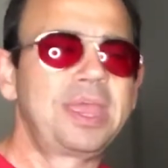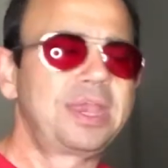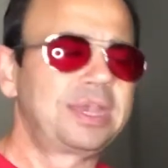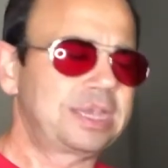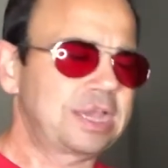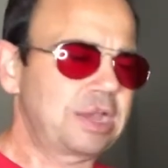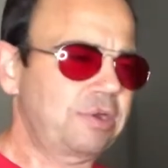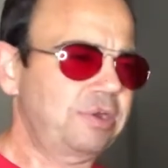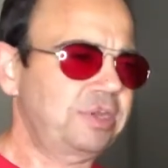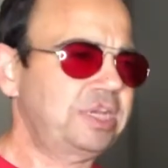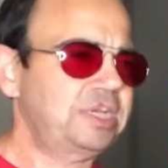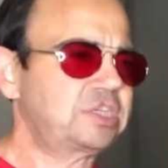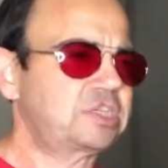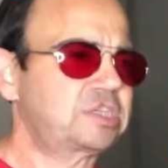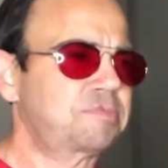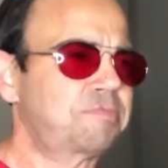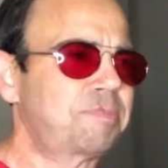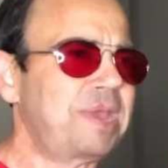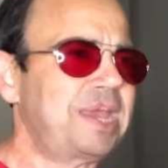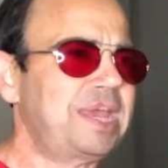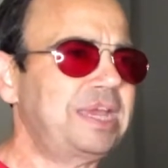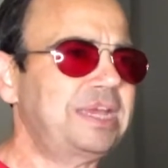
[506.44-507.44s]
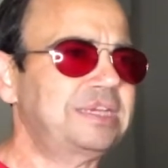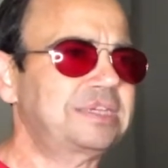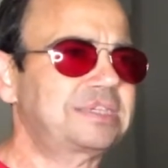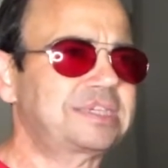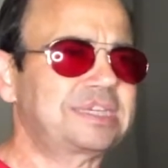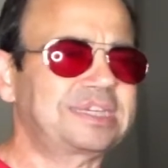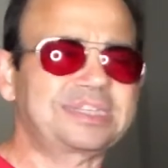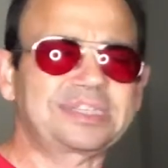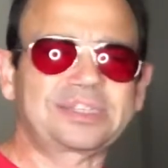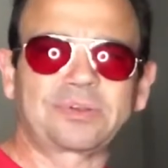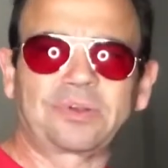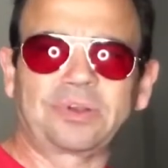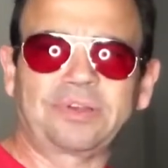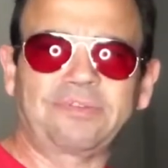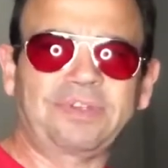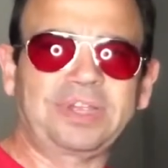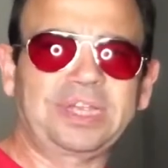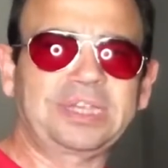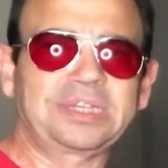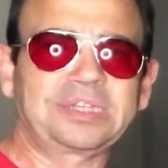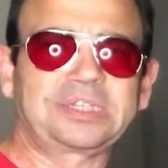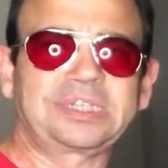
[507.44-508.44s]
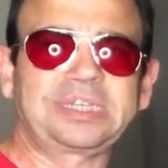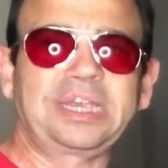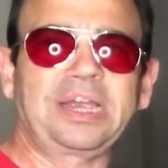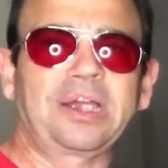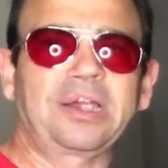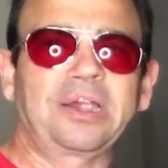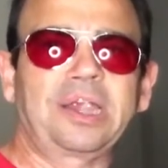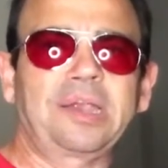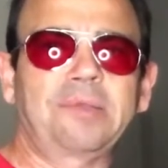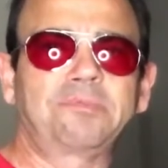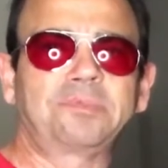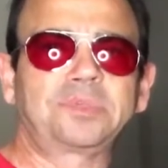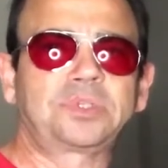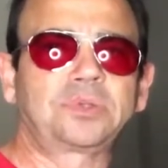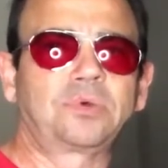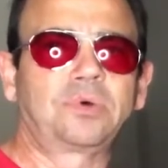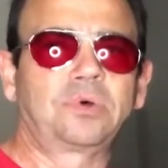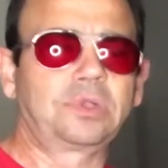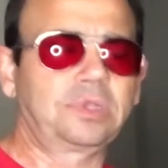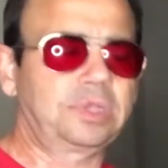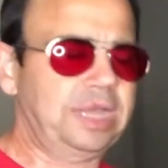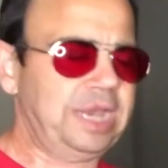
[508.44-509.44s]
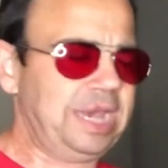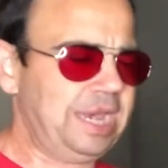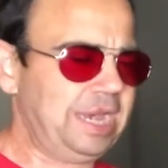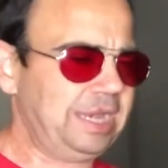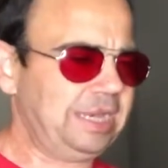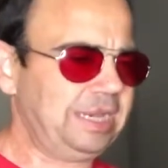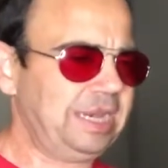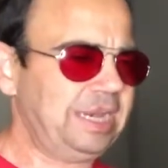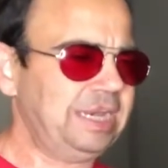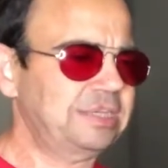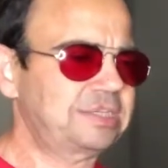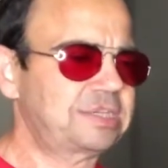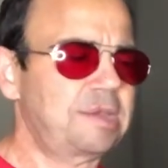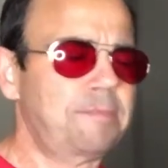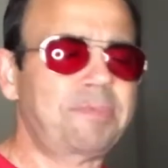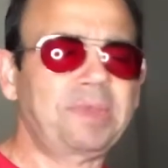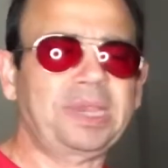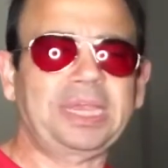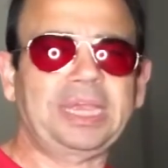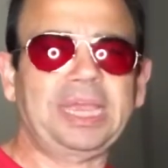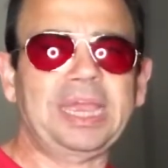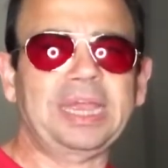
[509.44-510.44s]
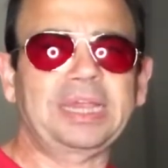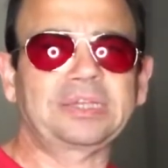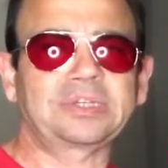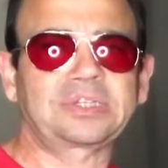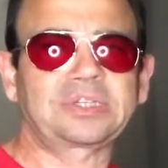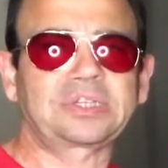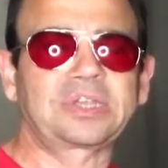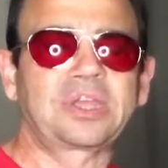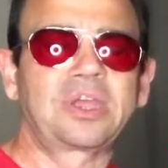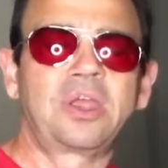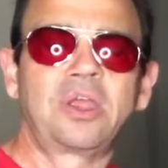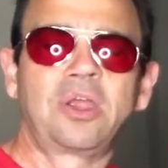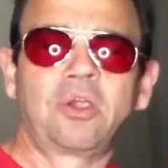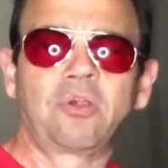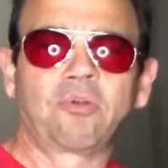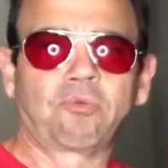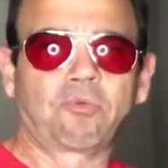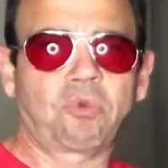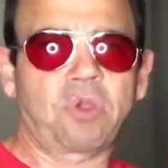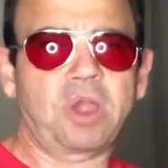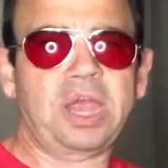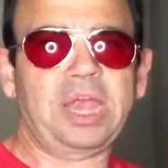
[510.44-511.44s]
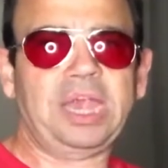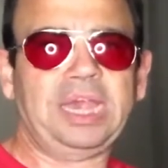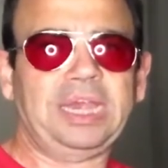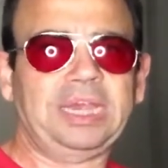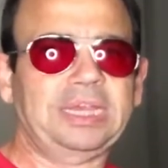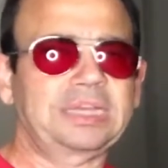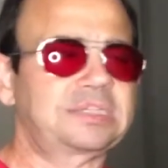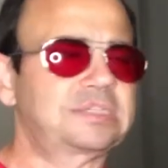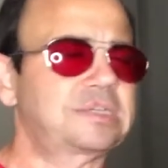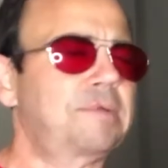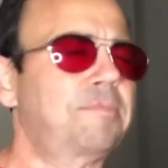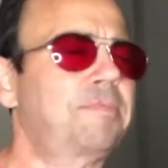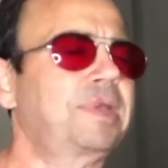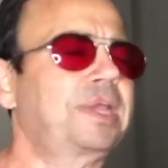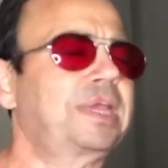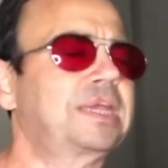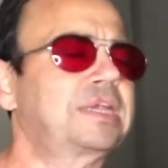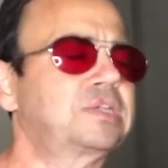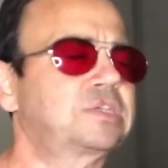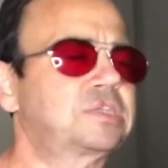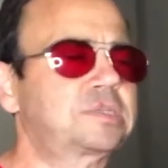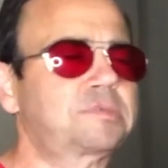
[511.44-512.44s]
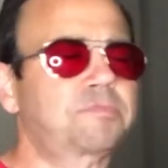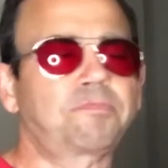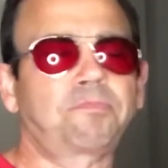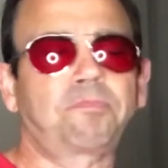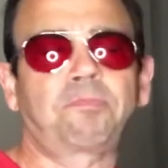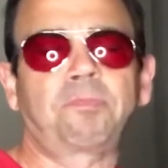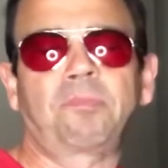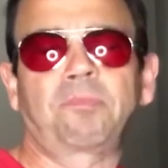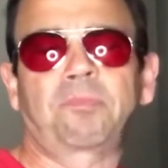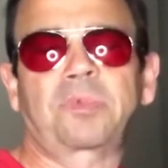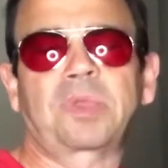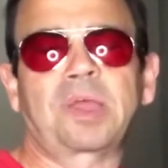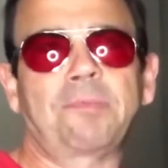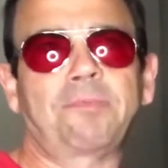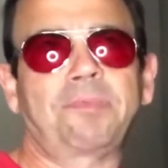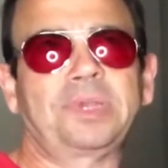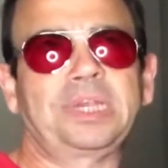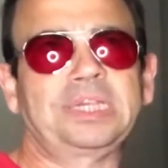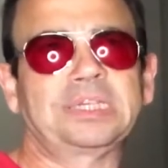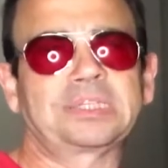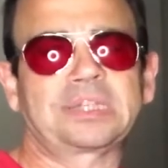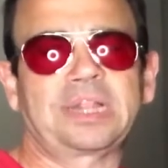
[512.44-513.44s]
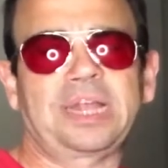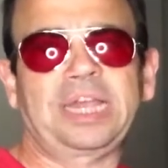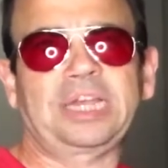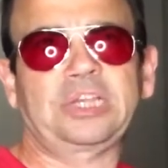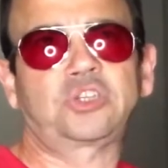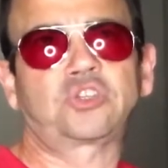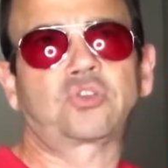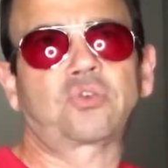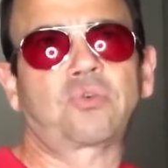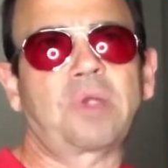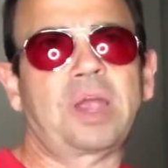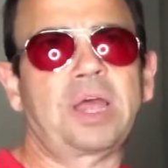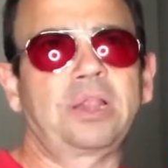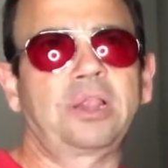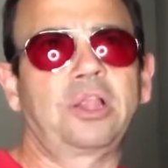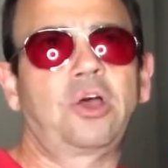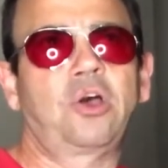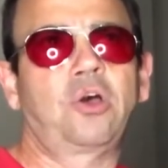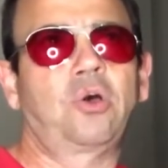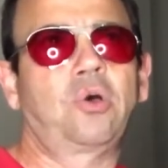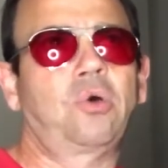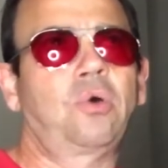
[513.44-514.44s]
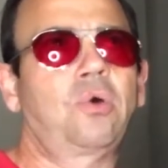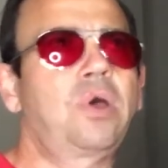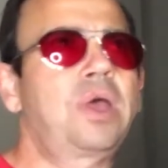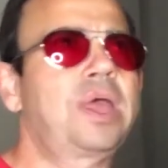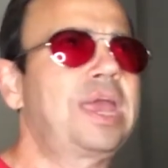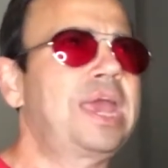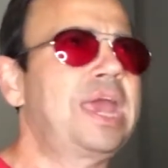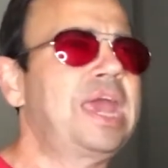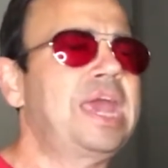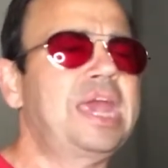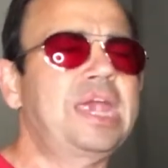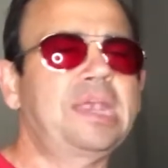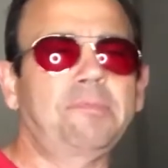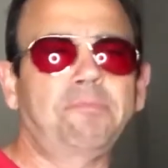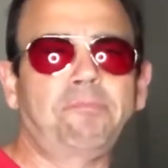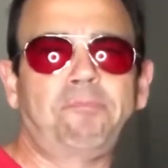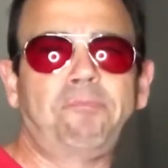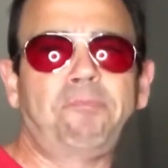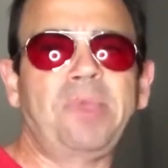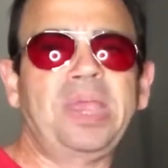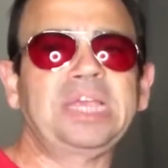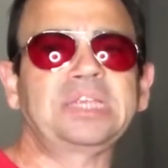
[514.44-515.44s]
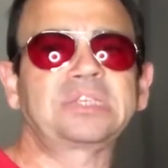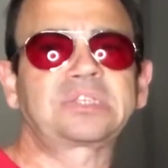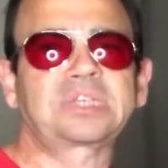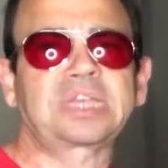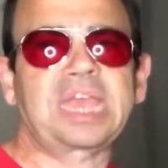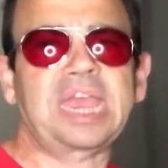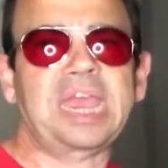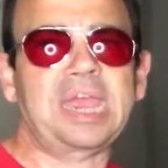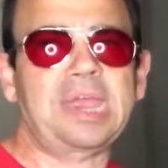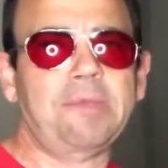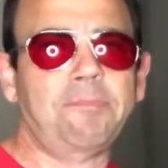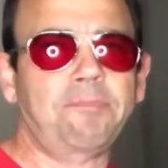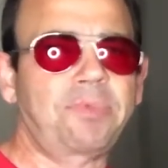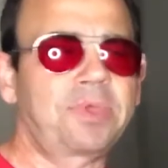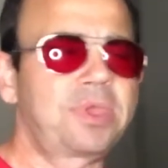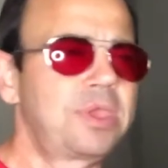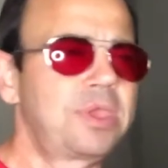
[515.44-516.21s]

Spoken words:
Now, in its space, it's sort of a CRM tool, and it's up against Rank. It's up against companies like Trello and Basecamp.